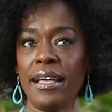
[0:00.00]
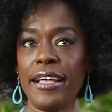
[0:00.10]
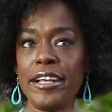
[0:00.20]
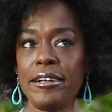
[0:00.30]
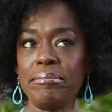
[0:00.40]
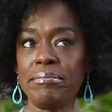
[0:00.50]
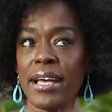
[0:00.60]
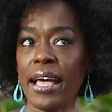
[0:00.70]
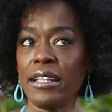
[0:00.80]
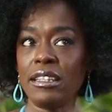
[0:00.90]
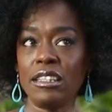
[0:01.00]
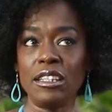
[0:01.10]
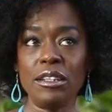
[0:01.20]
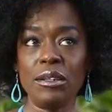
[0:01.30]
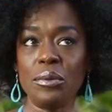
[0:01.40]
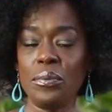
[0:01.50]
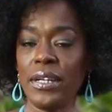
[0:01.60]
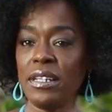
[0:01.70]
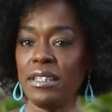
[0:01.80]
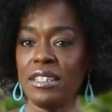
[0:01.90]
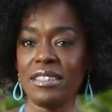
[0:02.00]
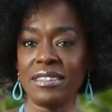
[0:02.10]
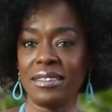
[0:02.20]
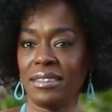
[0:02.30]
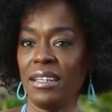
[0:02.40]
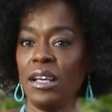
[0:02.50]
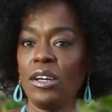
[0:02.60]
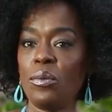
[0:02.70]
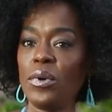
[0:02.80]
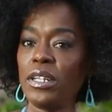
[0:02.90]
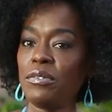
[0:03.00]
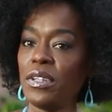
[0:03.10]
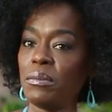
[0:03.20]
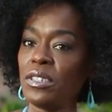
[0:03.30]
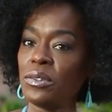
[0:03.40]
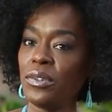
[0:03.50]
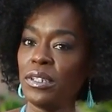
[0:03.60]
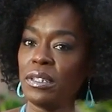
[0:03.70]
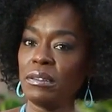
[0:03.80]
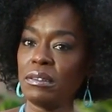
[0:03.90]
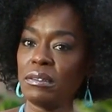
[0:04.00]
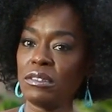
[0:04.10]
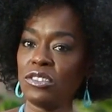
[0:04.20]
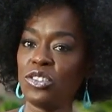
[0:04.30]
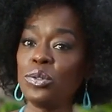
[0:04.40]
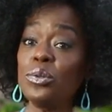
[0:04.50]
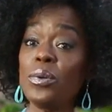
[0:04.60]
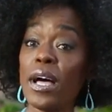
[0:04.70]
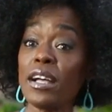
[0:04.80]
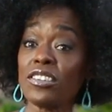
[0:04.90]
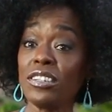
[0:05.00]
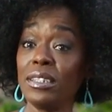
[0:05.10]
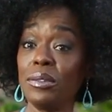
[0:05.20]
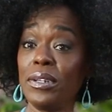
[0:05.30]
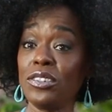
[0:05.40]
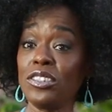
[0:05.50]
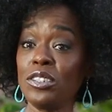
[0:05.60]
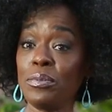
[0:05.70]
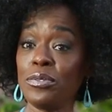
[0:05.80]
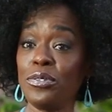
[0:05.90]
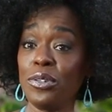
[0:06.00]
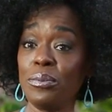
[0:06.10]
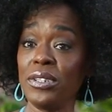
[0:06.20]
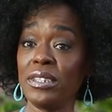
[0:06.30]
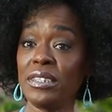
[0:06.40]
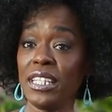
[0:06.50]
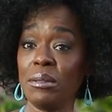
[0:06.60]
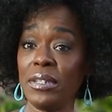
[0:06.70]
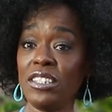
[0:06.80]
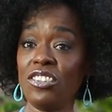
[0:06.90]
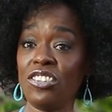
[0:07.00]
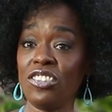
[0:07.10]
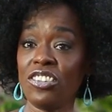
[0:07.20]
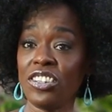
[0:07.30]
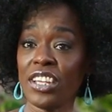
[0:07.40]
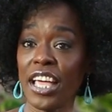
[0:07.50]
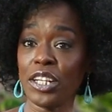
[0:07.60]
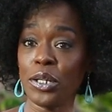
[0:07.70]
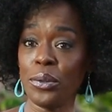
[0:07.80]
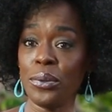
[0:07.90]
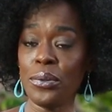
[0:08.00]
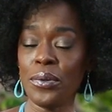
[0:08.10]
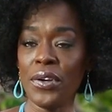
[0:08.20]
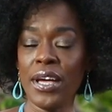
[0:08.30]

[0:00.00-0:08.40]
And the winners, one of them has gone on, two actually went on to perform with Image and Co.